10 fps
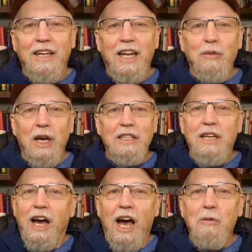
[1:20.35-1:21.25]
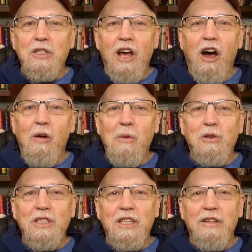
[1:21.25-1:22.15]
Anyways, I was
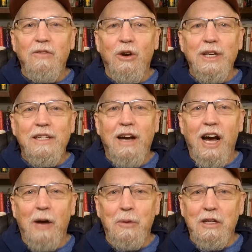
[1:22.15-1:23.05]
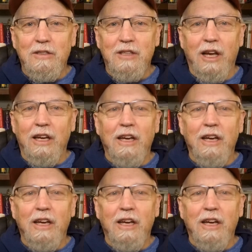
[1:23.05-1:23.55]
almost at the very top, and it's like